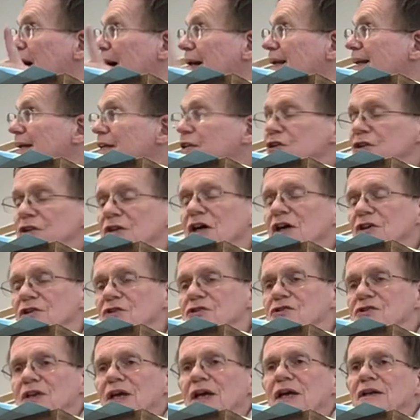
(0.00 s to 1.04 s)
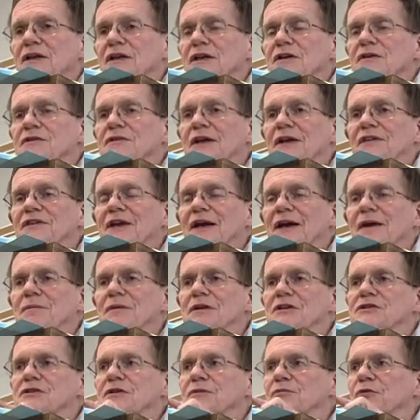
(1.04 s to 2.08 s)
I need you to understand this, I think I
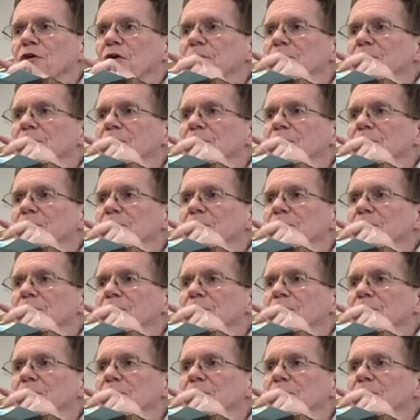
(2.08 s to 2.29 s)
mentioned before,